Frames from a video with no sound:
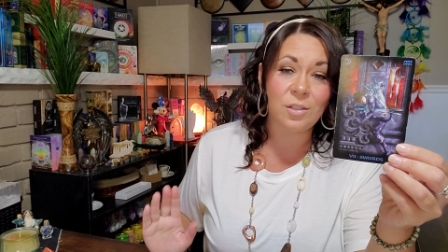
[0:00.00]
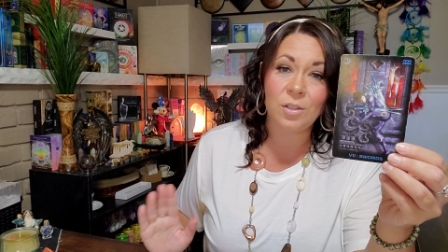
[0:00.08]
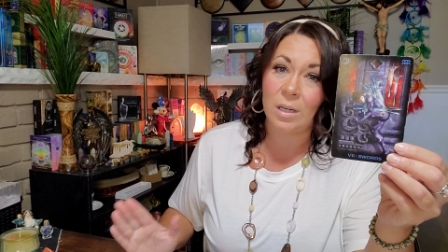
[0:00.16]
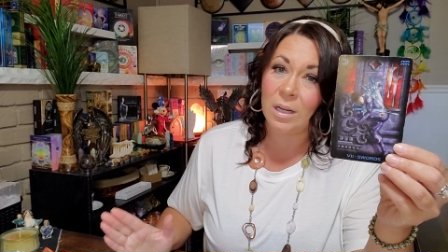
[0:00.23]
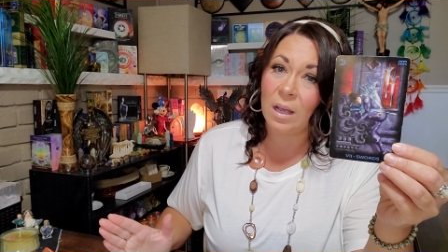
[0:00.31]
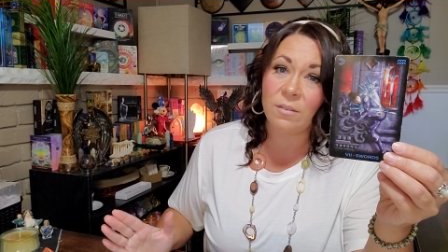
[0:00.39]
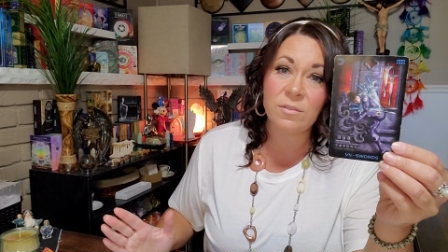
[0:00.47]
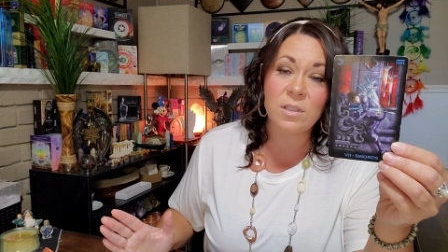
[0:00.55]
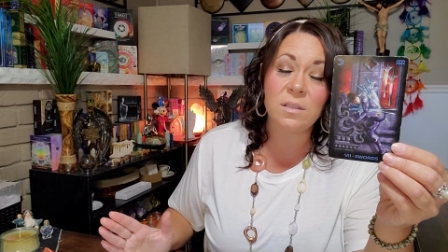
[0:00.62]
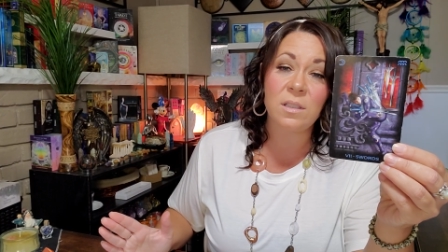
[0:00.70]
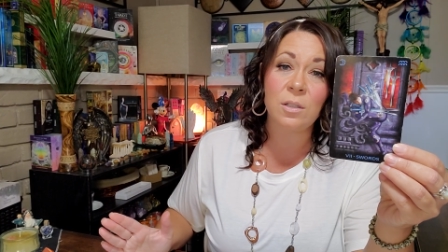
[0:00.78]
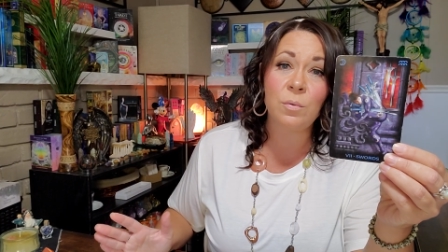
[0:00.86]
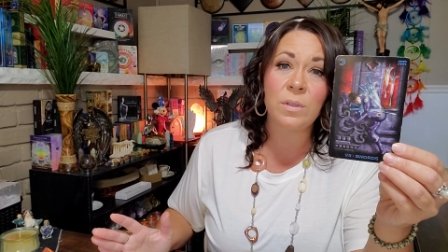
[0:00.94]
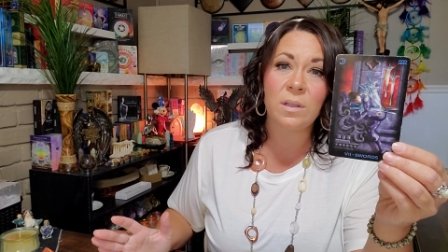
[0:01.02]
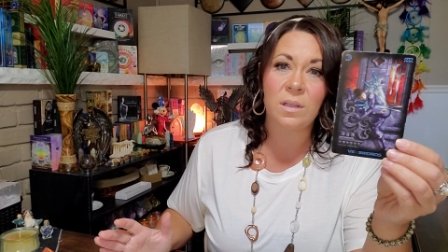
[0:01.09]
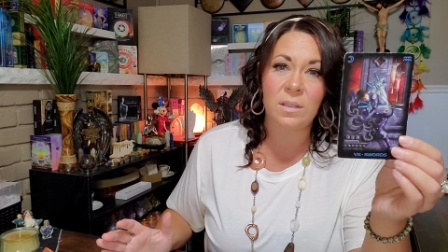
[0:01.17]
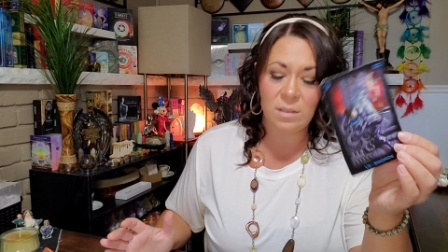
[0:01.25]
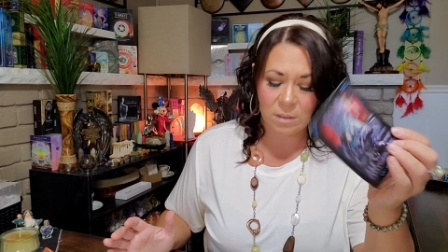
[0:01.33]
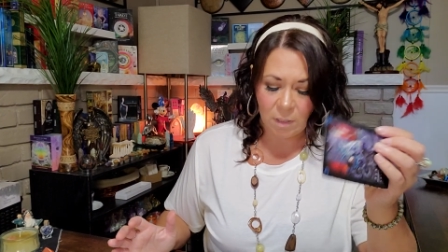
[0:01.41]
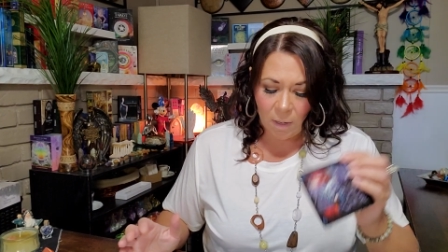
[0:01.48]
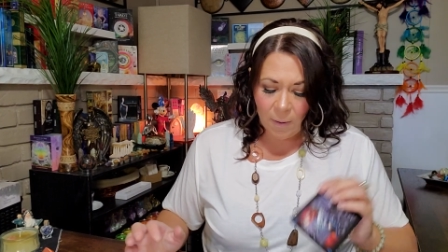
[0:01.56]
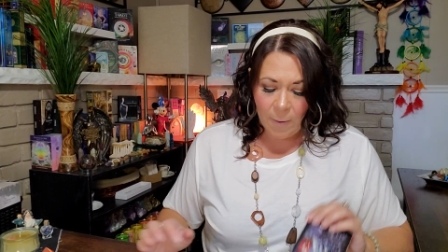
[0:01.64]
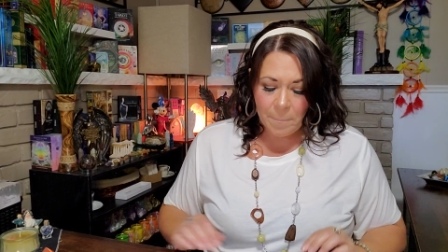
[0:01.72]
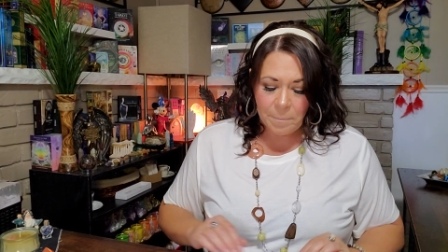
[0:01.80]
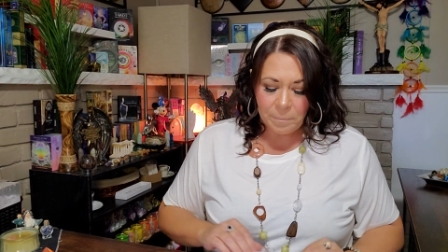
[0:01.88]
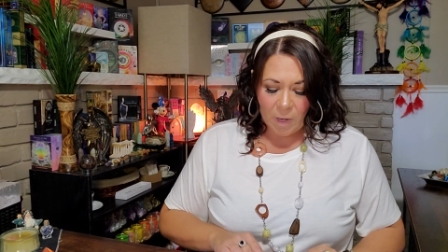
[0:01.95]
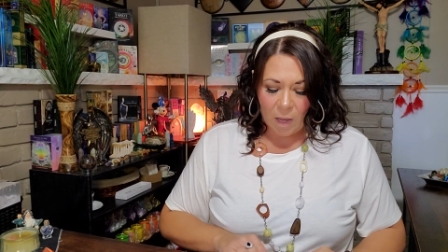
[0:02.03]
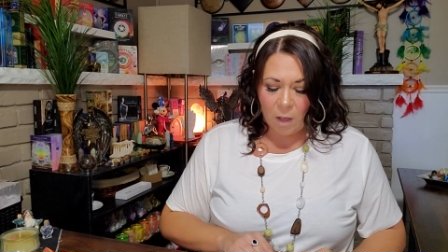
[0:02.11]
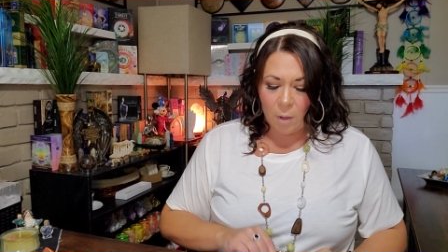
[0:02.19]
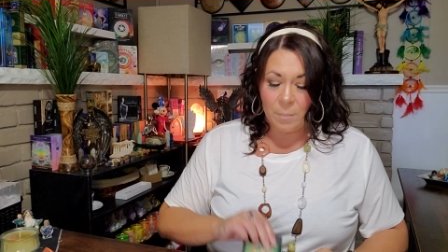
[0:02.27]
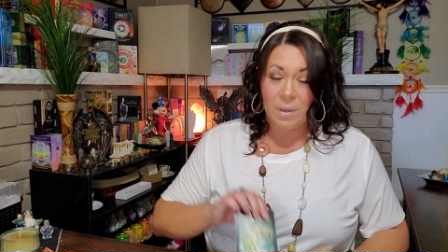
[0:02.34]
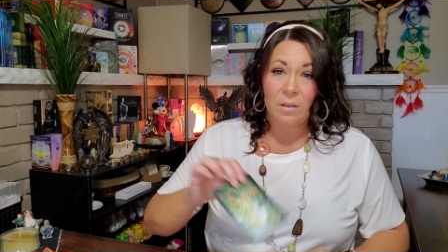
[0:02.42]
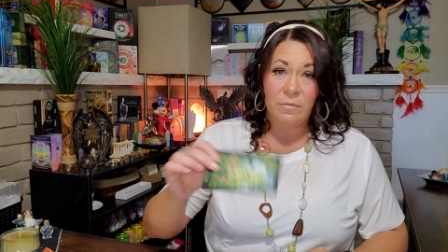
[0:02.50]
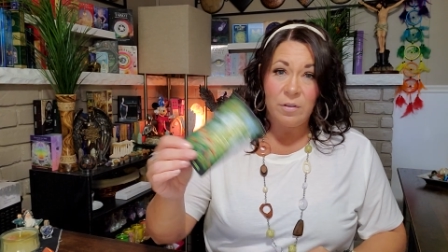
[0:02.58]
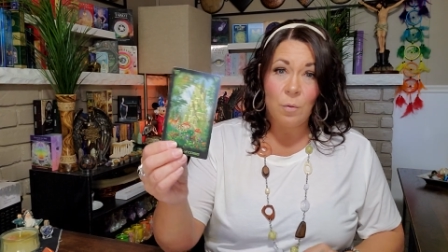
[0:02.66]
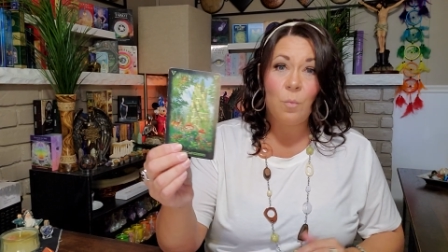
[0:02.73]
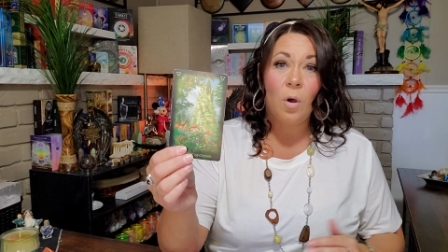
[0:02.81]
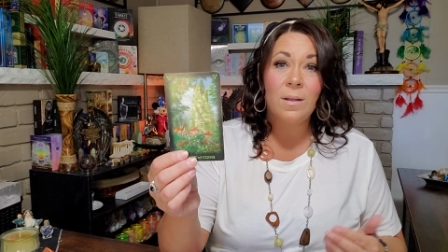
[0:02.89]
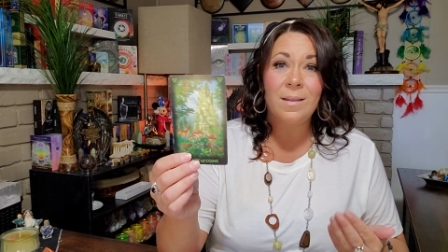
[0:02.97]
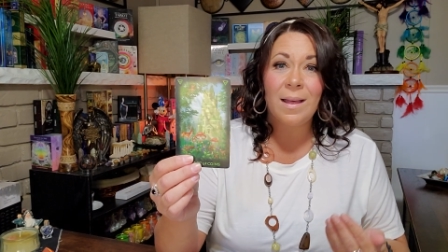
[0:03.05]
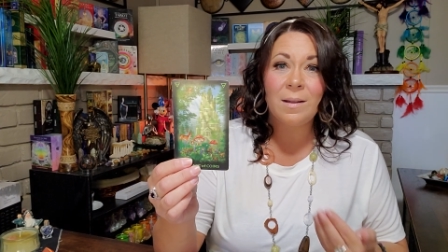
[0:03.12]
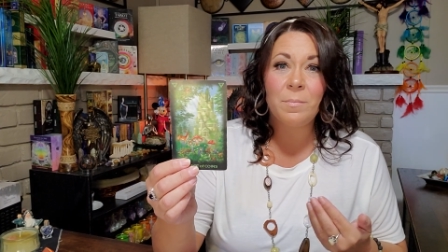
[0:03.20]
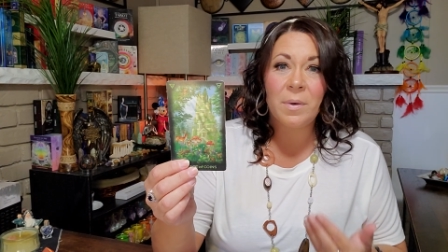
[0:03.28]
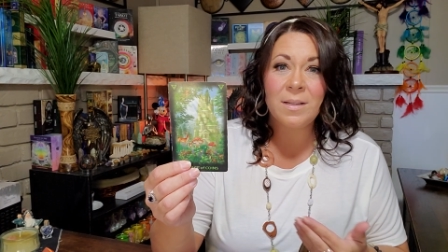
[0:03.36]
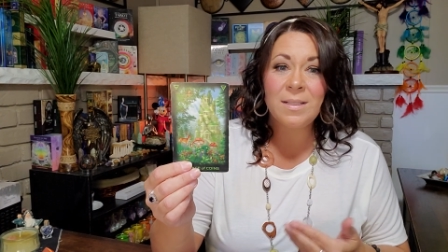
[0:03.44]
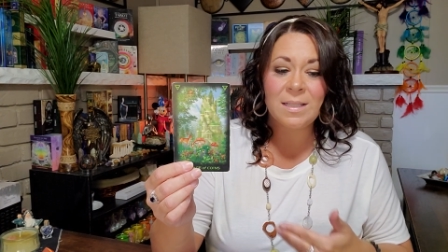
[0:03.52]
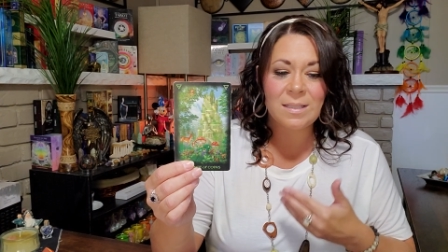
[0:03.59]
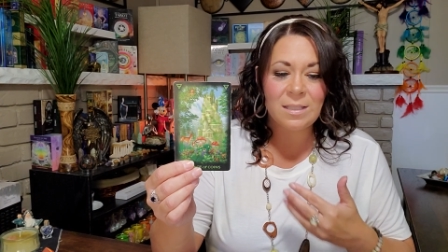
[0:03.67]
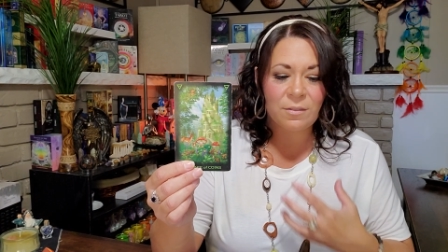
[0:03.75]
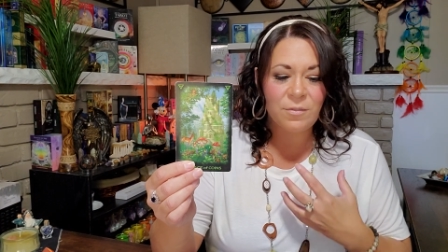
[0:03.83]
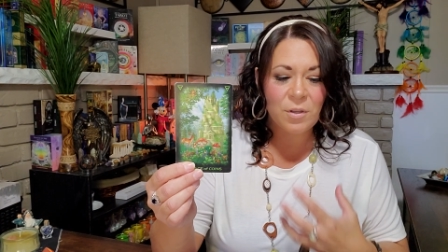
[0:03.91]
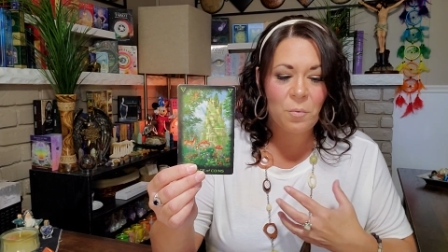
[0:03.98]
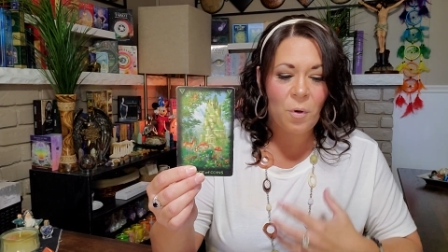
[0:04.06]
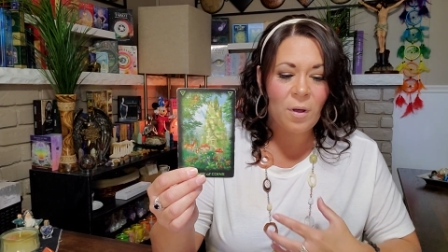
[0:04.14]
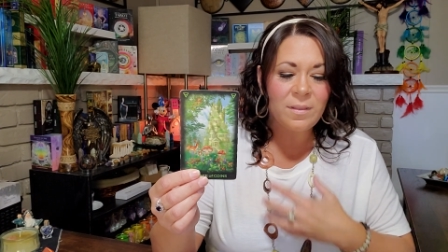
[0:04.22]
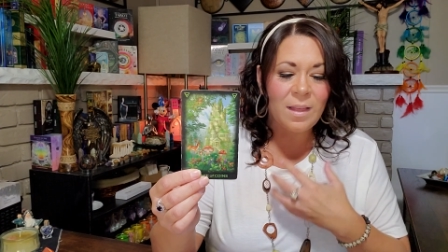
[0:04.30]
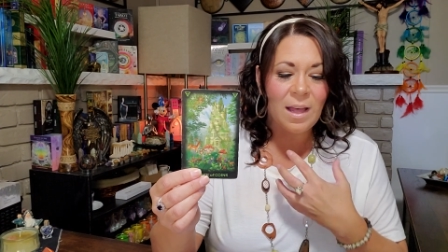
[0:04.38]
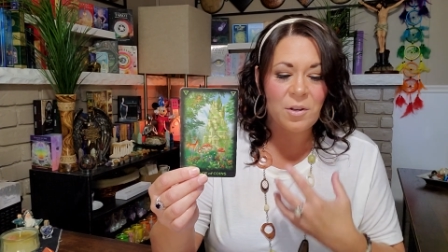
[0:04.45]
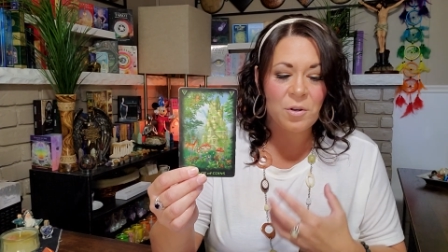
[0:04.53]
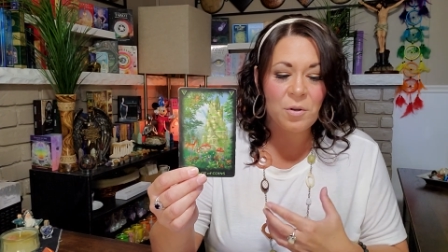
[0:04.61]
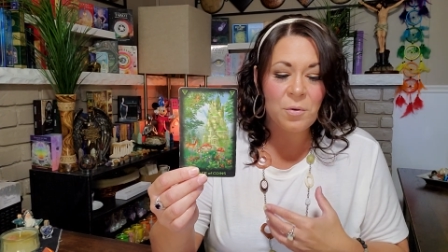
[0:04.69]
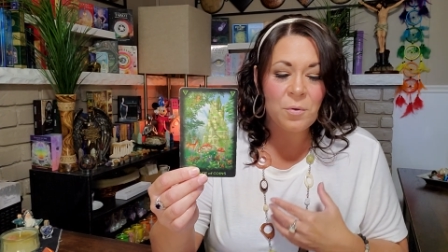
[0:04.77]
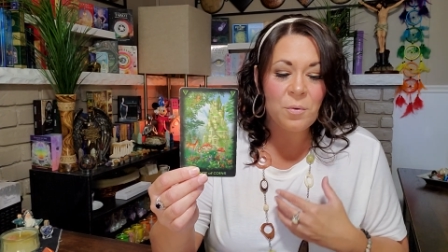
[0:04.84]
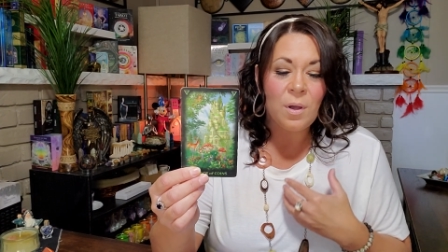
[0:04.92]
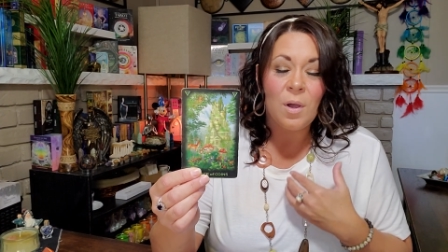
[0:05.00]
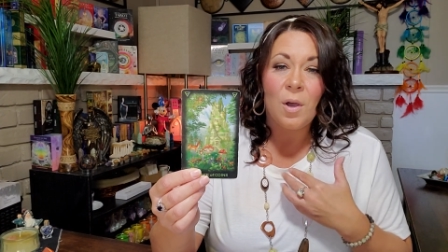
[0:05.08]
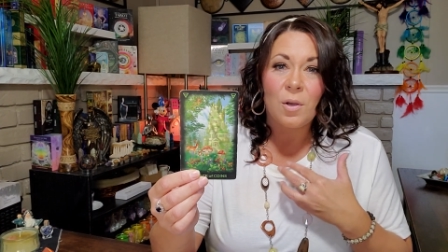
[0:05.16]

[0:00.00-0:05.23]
You're going to have to deal with this um, if you want that abundance, if you want that new